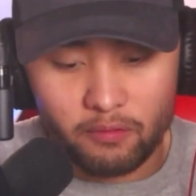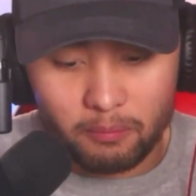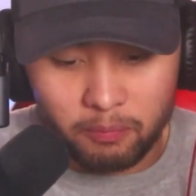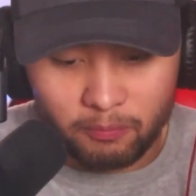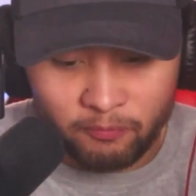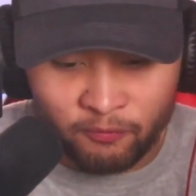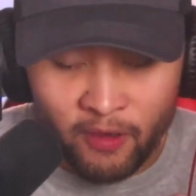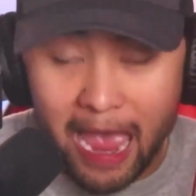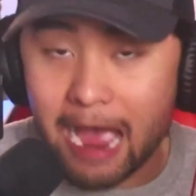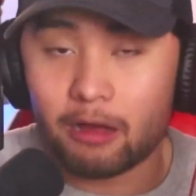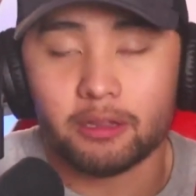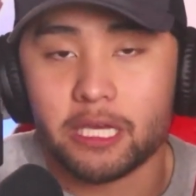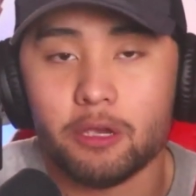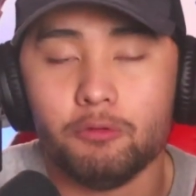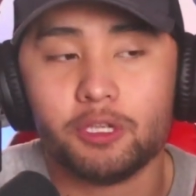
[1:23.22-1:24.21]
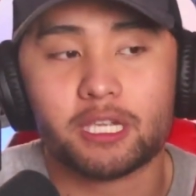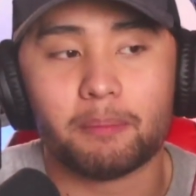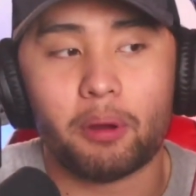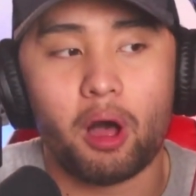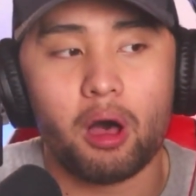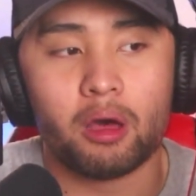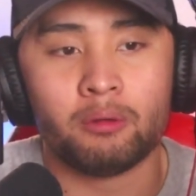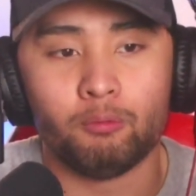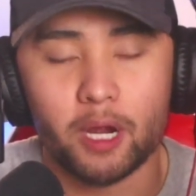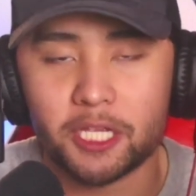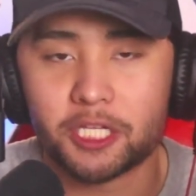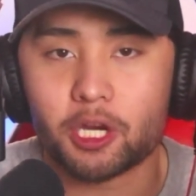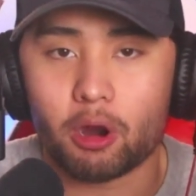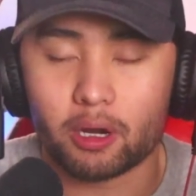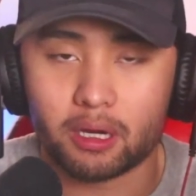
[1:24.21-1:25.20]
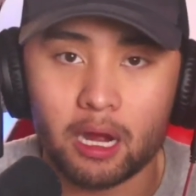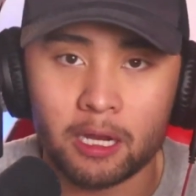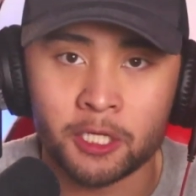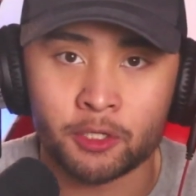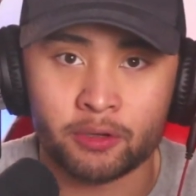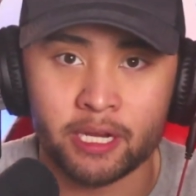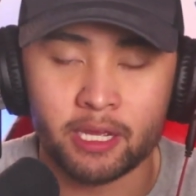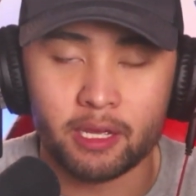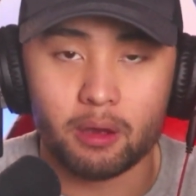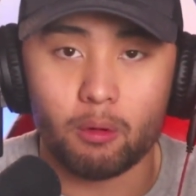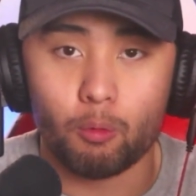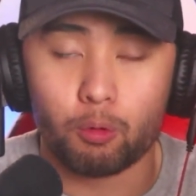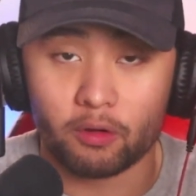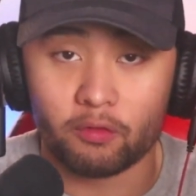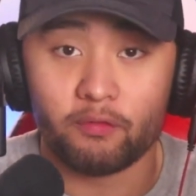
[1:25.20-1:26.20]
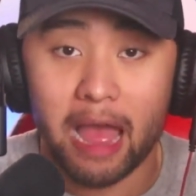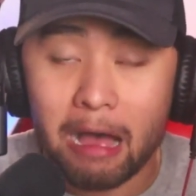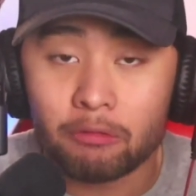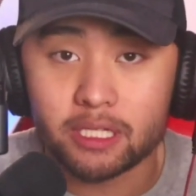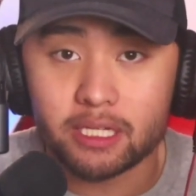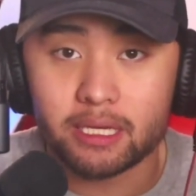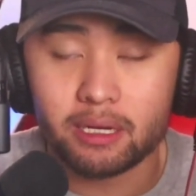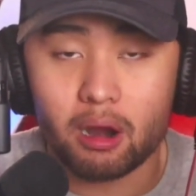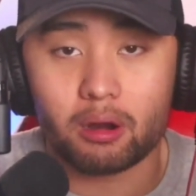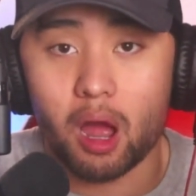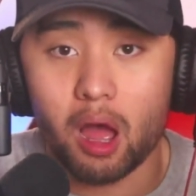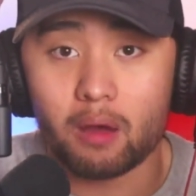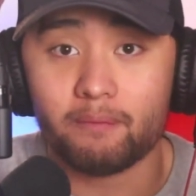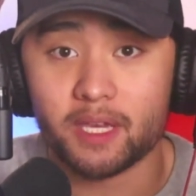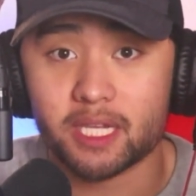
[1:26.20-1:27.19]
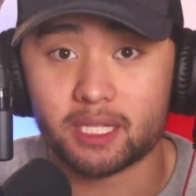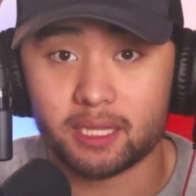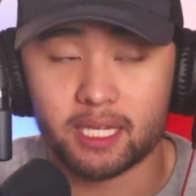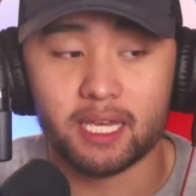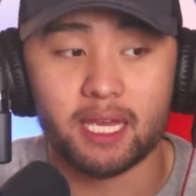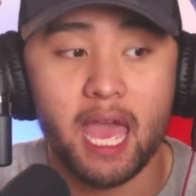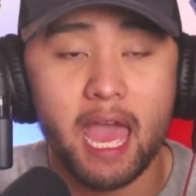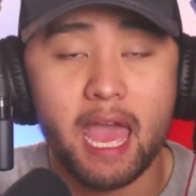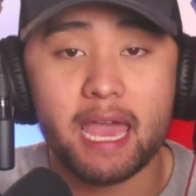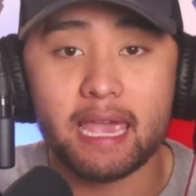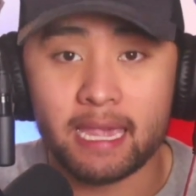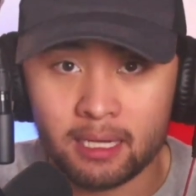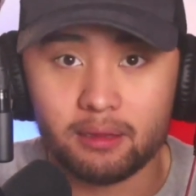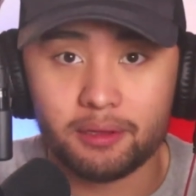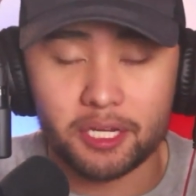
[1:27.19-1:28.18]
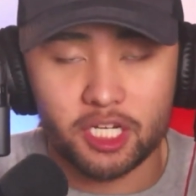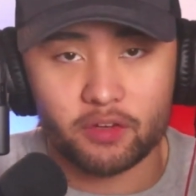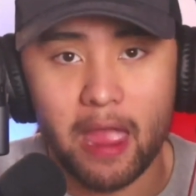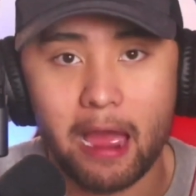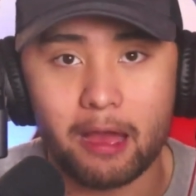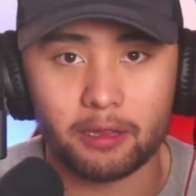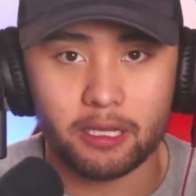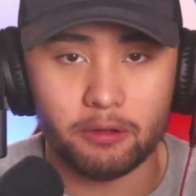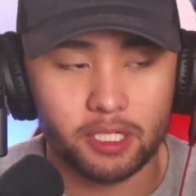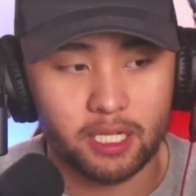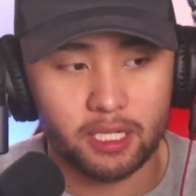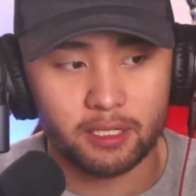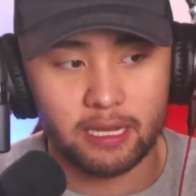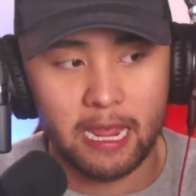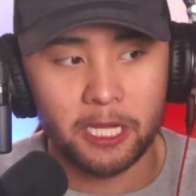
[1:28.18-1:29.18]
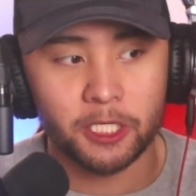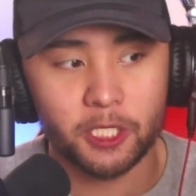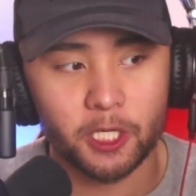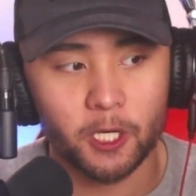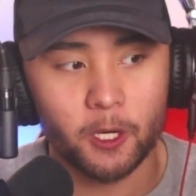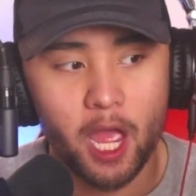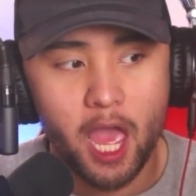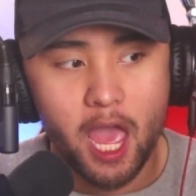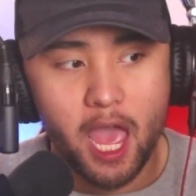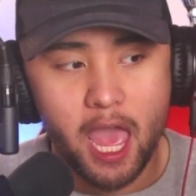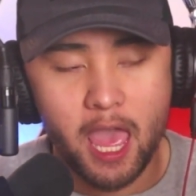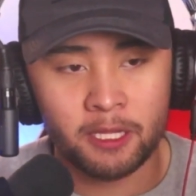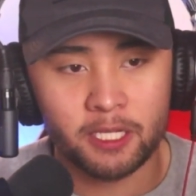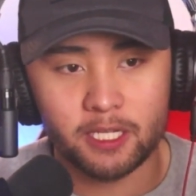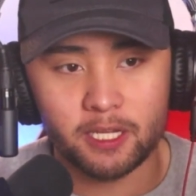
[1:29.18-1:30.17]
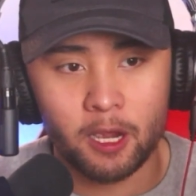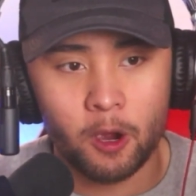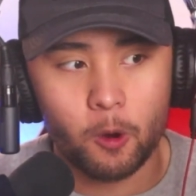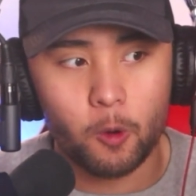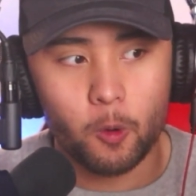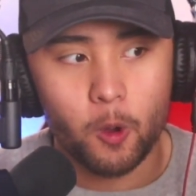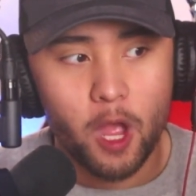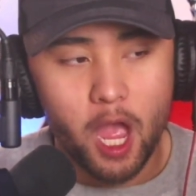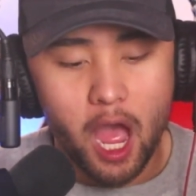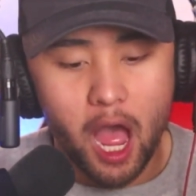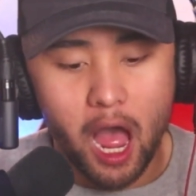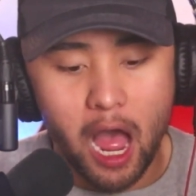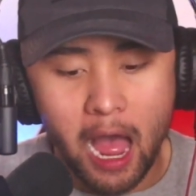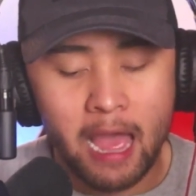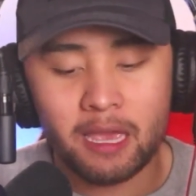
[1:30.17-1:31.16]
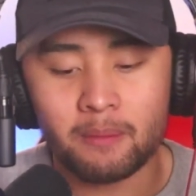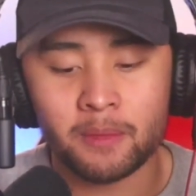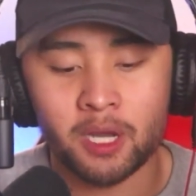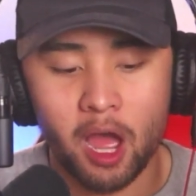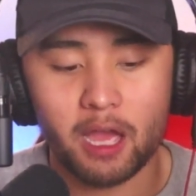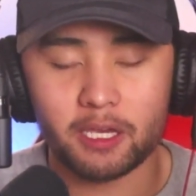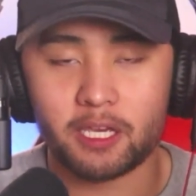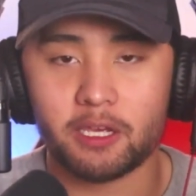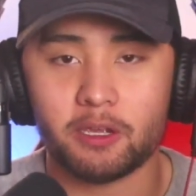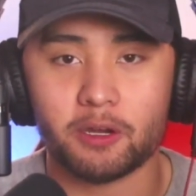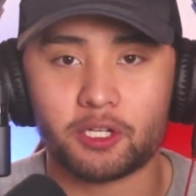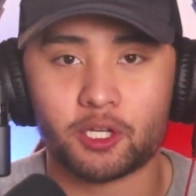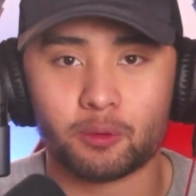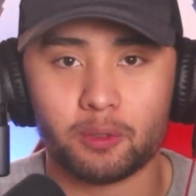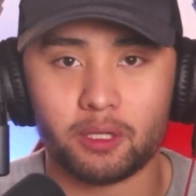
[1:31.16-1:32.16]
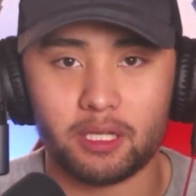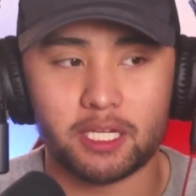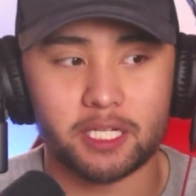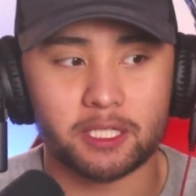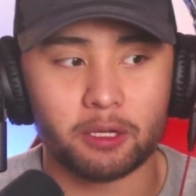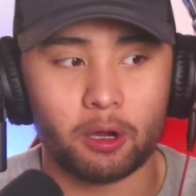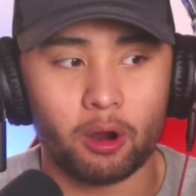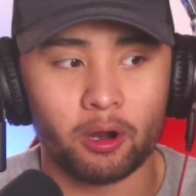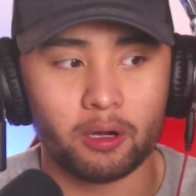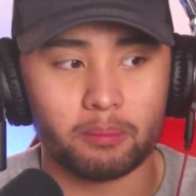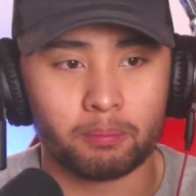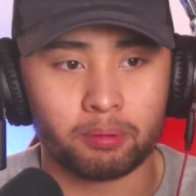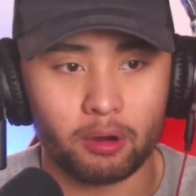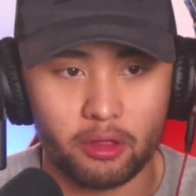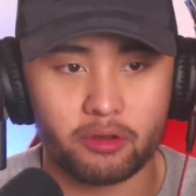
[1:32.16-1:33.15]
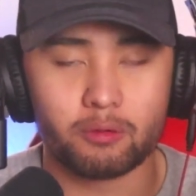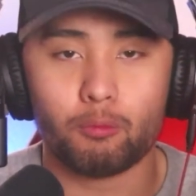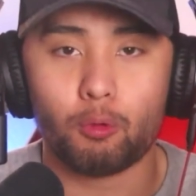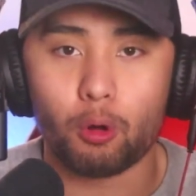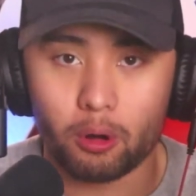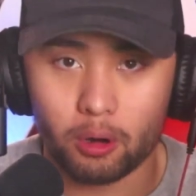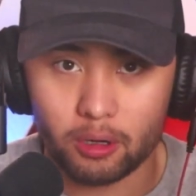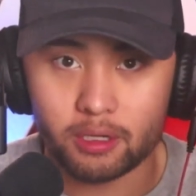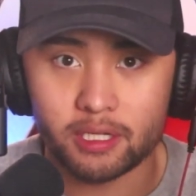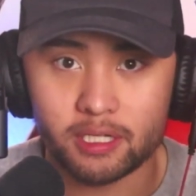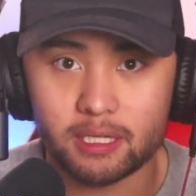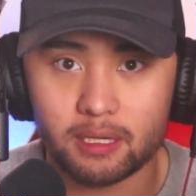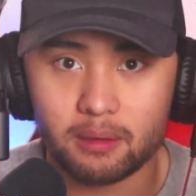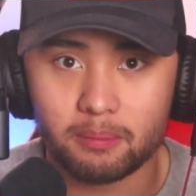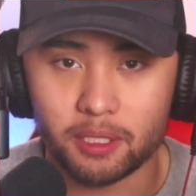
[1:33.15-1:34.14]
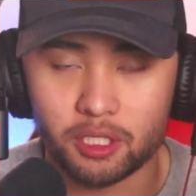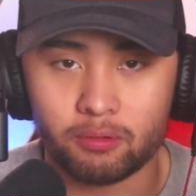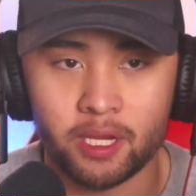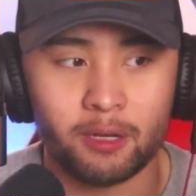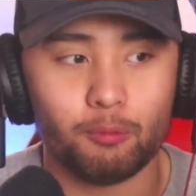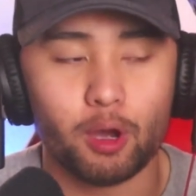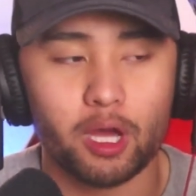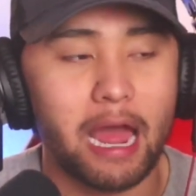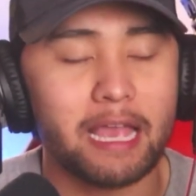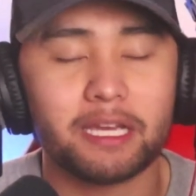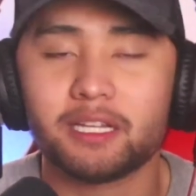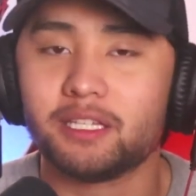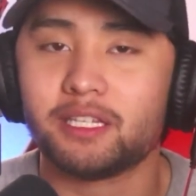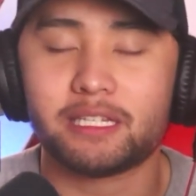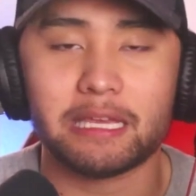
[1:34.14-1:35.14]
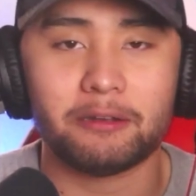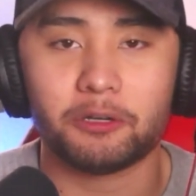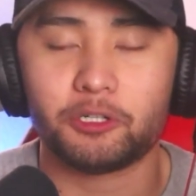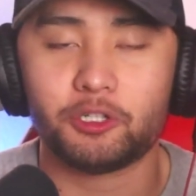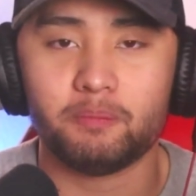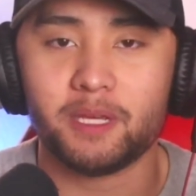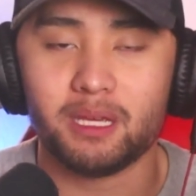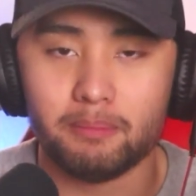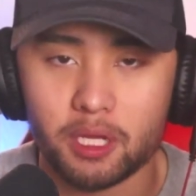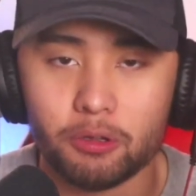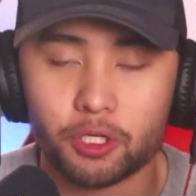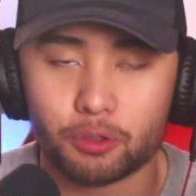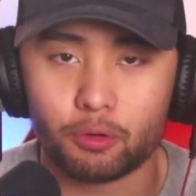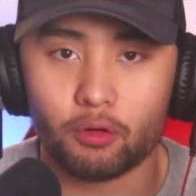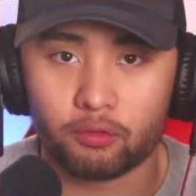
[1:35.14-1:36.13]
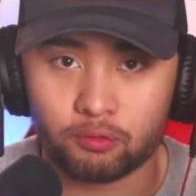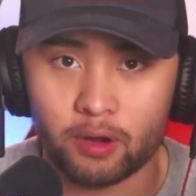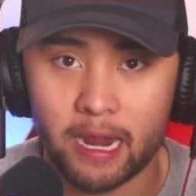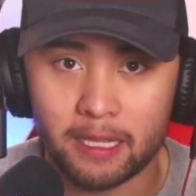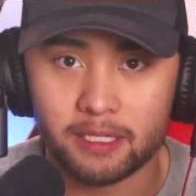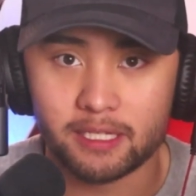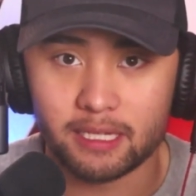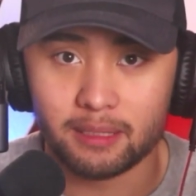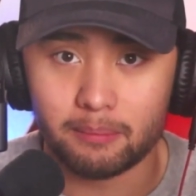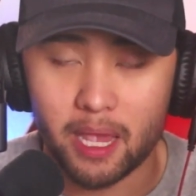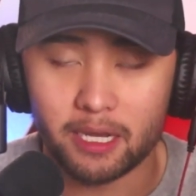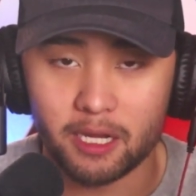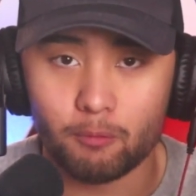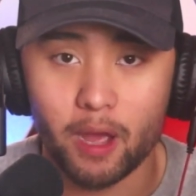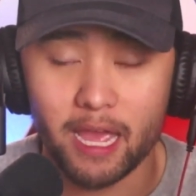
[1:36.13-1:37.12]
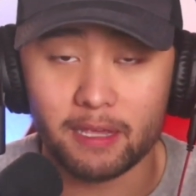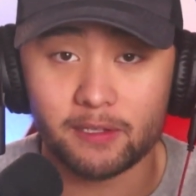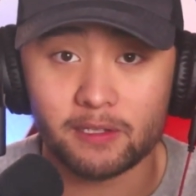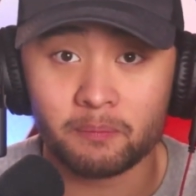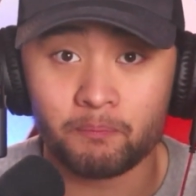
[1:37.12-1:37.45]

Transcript: values upon which our country were founded are obviously English values in nature. And so I am not here to really start brother wars between what I consider to be mutual friends in many ways.